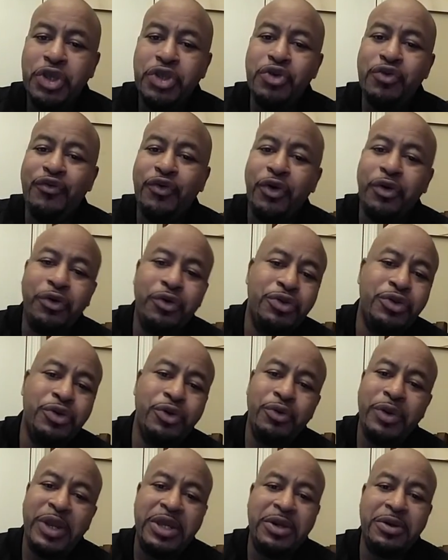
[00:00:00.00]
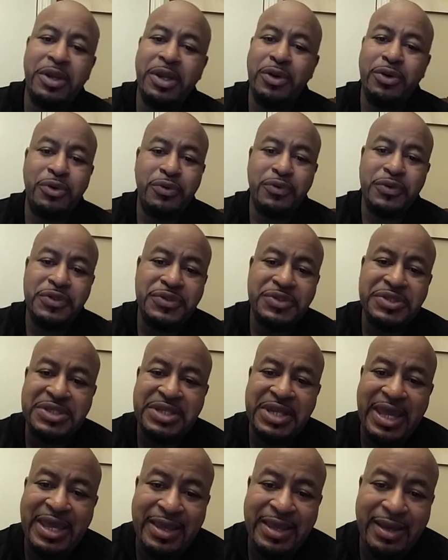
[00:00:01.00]
You've heard the great colloquial
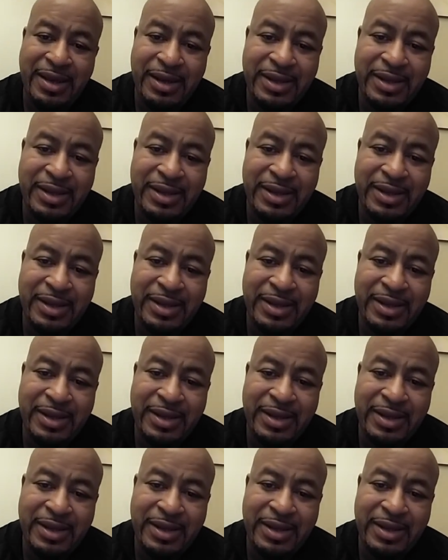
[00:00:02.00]
state,